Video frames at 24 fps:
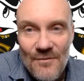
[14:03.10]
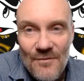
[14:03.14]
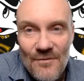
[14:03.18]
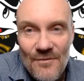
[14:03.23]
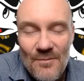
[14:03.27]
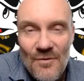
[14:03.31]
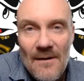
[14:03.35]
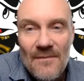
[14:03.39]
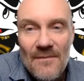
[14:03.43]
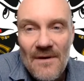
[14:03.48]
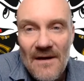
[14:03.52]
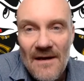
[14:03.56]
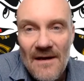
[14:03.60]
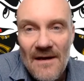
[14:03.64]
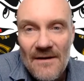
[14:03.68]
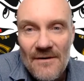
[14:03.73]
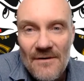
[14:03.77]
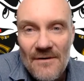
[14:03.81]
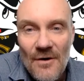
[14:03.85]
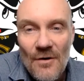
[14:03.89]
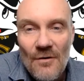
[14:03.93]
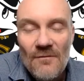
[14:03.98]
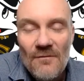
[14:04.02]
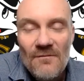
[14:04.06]
the program
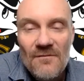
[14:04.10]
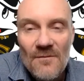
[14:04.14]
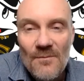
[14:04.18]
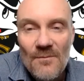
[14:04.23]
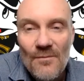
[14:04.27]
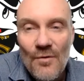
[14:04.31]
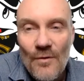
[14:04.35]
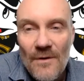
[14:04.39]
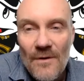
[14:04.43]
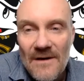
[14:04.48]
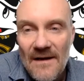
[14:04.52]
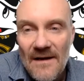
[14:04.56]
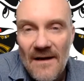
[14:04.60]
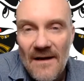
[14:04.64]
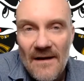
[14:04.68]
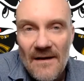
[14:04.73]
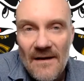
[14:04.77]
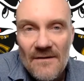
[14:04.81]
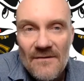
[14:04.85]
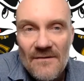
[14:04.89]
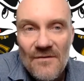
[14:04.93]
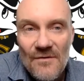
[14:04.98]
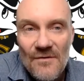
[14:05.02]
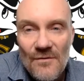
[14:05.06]
and go from point
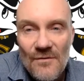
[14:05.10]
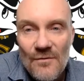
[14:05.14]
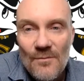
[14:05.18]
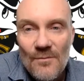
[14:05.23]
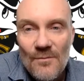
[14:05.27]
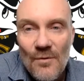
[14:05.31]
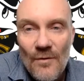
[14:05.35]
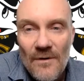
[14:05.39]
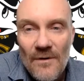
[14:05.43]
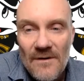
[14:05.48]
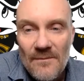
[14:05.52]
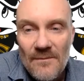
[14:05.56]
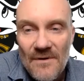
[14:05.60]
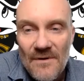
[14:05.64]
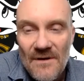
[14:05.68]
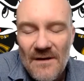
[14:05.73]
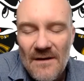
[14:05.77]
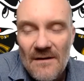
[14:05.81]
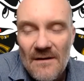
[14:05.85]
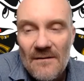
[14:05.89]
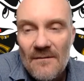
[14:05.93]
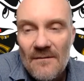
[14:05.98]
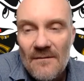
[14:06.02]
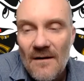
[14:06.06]
A to point
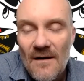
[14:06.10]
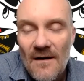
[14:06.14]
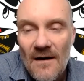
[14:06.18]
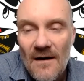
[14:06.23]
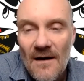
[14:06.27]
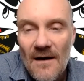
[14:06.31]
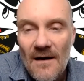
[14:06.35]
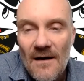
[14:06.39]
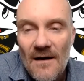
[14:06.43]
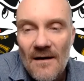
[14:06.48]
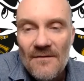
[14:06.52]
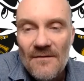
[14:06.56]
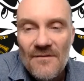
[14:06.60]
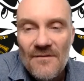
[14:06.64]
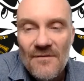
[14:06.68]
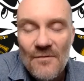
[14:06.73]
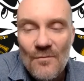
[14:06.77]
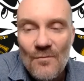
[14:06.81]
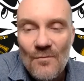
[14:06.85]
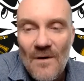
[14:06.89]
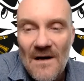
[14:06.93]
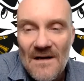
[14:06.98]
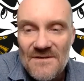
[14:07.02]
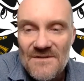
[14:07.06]
B,
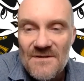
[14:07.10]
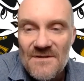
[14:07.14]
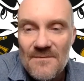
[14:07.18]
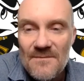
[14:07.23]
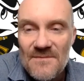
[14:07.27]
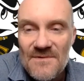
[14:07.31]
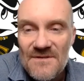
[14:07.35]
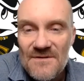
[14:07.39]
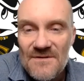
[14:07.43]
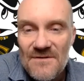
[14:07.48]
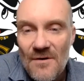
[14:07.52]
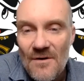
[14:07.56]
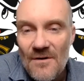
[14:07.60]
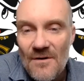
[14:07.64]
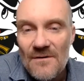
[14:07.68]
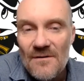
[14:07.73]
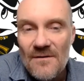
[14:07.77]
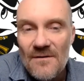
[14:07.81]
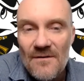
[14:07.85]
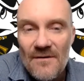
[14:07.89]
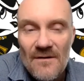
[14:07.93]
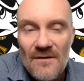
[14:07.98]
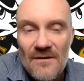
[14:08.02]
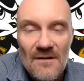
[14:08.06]
to watch them start
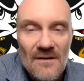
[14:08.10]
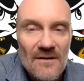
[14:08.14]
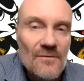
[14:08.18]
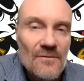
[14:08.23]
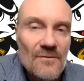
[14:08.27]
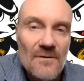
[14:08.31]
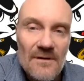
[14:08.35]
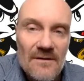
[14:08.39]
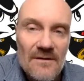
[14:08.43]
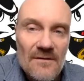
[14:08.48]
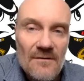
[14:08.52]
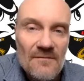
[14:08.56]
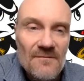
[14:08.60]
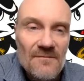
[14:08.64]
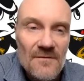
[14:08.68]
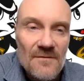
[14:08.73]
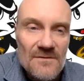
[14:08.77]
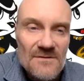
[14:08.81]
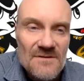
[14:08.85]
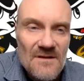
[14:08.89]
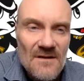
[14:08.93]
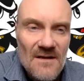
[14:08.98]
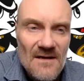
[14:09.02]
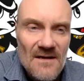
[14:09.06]
literally their
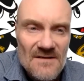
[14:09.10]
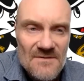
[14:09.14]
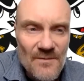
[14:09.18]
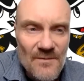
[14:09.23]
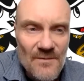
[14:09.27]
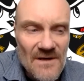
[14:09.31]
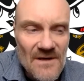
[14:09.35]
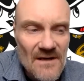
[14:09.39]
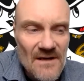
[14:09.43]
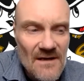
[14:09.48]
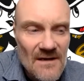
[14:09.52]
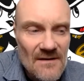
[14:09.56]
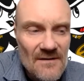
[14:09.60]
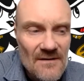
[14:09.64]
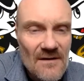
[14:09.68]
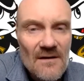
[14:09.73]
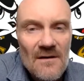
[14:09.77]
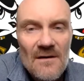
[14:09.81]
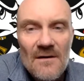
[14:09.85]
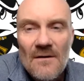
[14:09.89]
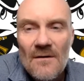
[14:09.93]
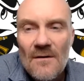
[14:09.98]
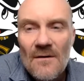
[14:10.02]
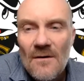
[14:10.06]
first class weekend
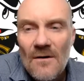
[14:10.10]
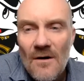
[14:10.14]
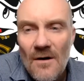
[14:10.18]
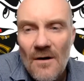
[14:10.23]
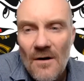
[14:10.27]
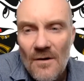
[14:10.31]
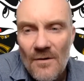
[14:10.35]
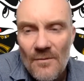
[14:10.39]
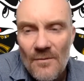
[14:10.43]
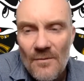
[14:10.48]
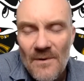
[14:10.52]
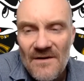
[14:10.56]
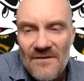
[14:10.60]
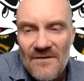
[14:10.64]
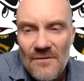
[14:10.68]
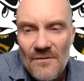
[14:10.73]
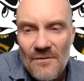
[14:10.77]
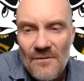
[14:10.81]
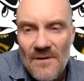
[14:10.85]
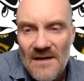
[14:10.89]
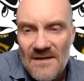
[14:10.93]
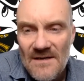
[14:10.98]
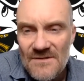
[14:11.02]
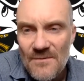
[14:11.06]
all the way to
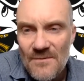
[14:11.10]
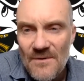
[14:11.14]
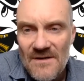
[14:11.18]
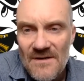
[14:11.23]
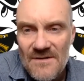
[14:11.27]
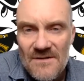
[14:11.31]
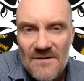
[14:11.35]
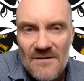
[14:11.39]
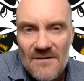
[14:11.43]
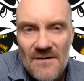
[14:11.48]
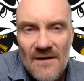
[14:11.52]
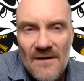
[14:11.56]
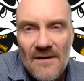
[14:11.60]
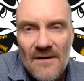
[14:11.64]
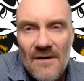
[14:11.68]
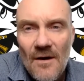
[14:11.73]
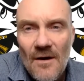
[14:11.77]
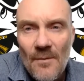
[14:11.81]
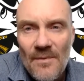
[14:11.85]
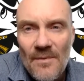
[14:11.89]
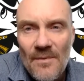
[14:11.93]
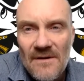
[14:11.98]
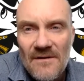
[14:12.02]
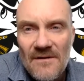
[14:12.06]
graduation and
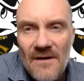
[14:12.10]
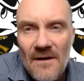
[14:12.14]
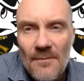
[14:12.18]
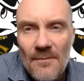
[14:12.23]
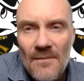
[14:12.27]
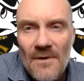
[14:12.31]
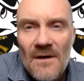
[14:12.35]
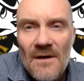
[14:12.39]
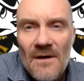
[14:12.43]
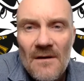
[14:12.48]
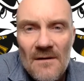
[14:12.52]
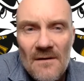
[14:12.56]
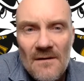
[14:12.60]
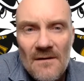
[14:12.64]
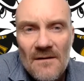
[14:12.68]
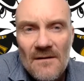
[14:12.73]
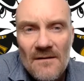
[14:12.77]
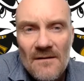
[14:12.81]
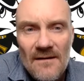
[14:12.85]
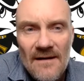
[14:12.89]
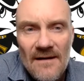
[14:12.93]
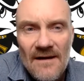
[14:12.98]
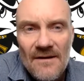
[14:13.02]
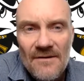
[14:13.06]
helping them
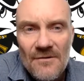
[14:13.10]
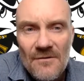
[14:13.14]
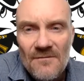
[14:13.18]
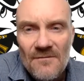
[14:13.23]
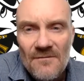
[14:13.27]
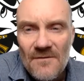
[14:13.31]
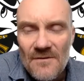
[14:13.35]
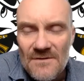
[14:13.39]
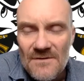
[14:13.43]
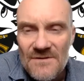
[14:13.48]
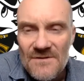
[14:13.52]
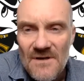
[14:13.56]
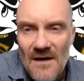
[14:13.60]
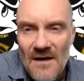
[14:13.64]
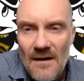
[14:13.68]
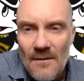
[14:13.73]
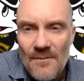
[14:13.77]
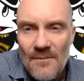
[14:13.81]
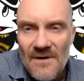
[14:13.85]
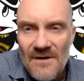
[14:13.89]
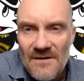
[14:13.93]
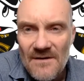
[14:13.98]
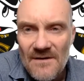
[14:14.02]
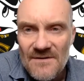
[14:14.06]
land their first
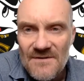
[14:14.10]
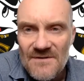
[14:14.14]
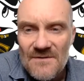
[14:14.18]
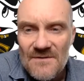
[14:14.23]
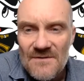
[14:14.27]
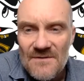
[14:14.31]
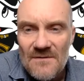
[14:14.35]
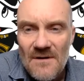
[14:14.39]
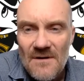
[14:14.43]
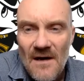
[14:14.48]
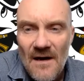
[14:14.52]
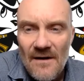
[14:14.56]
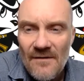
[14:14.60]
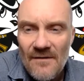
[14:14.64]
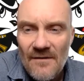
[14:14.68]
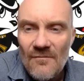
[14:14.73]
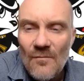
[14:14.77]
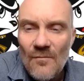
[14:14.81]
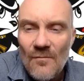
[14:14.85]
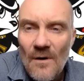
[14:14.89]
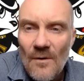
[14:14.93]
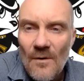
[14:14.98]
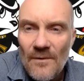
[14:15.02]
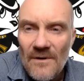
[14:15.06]
job is kind of
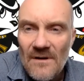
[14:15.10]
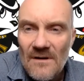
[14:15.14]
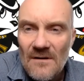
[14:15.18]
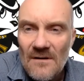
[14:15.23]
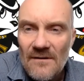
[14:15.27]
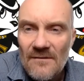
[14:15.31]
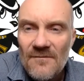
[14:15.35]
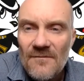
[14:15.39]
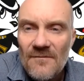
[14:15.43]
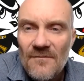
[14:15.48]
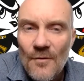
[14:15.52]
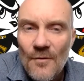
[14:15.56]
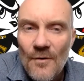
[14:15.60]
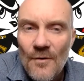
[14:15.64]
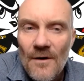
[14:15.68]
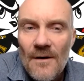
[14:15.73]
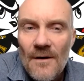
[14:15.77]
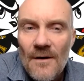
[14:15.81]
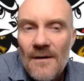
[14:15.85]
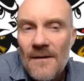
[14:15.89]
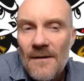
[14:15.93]
what we live for.